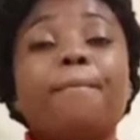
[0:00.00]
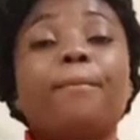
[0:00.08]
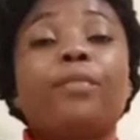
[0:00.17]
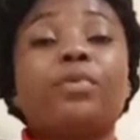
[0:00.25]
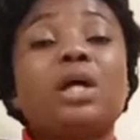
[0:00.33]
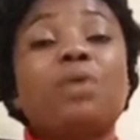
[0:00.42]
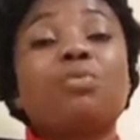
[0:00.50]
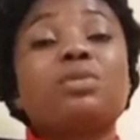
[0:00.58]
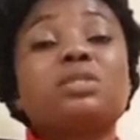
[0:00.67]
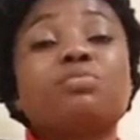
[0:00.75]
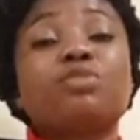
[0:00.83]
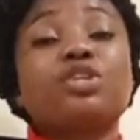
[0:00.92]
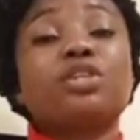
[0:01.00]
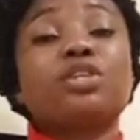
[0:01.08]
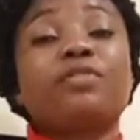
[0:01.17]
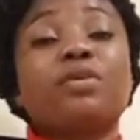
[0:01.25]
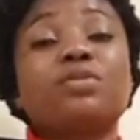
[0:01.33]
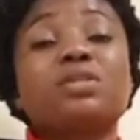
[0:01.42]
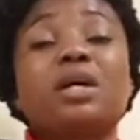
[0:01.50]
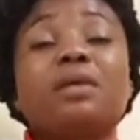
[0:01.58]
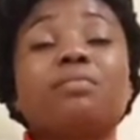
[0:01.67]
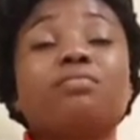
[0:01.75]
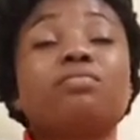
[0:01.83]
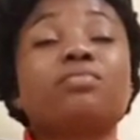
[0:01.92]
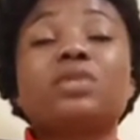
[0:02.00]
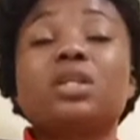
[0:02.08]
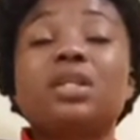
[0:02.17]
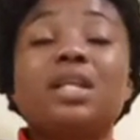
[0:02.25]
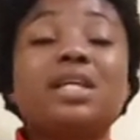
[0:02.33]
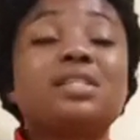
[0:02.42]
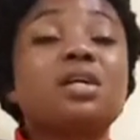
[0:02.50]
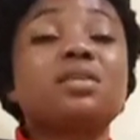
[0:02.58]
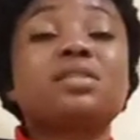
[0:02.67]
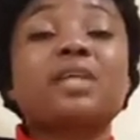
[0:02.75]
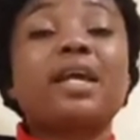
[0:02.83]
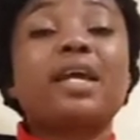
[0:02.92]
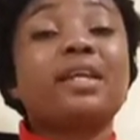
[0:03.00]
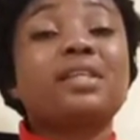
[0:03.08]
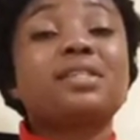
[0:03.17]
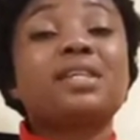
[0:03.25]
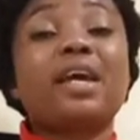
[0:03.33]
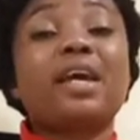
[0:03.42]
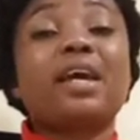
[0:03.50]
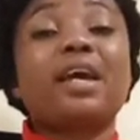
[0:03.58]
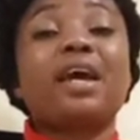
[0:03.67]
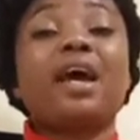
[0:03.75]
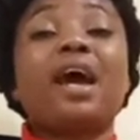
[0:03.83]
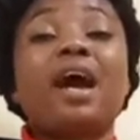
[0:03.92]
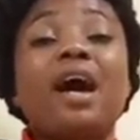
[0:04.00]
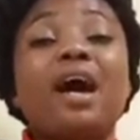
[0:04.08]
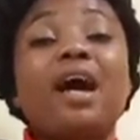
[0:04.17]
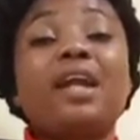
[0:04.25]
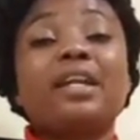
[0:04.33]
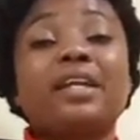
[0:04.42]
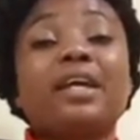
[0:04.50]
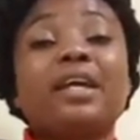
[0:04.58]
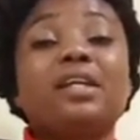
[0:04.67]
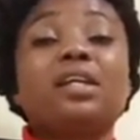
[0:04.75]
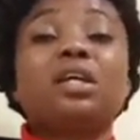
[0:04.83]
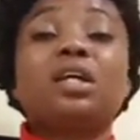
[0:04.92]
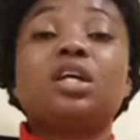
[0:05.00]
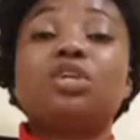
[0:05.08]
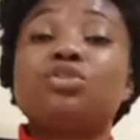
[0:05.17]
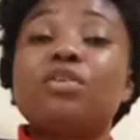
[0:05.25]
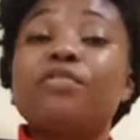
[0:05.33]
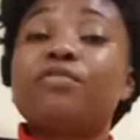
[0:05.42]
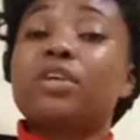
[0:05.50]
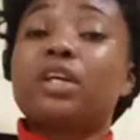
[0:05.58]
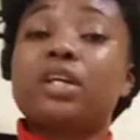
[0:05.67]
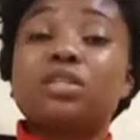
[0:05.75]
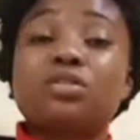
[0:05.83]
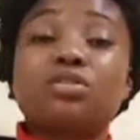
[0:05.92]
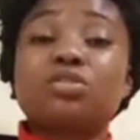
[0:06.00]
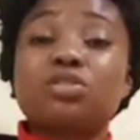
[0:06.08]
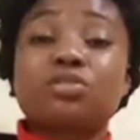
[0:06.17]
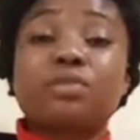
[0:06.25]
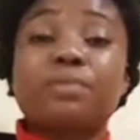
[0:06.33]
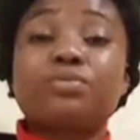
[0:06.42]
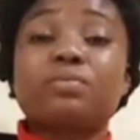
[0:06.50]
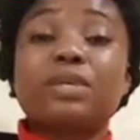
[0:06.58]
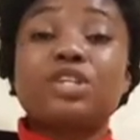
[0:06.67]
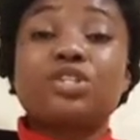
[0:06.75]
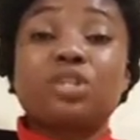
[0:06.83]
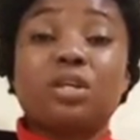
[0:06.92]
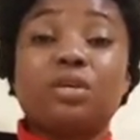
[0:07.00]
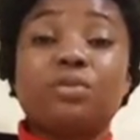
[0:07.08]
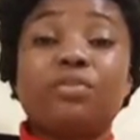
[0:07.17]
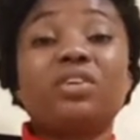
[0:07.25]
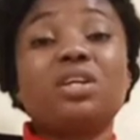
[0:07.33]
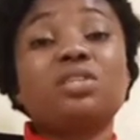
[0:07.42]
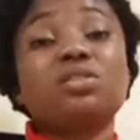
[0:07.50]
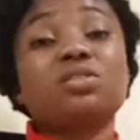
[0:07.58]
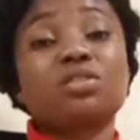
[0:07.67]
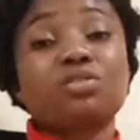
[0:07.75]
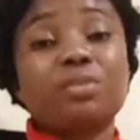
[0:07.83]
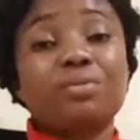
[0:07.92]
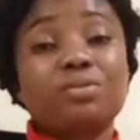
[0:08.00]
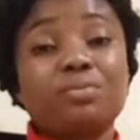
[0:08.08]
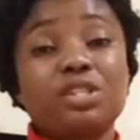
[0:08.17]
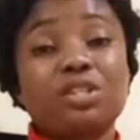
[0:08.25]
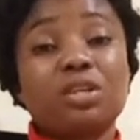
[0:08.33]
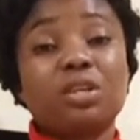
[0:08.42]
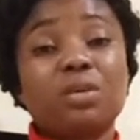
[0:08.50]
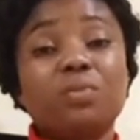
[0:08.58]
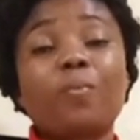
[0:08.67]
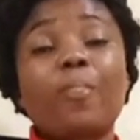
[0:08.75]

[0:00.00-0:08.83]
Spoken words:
without wasting much of our time, let us end it here. And then don't forget to subscribe to my channel. If you're yet to subscribe to my channel,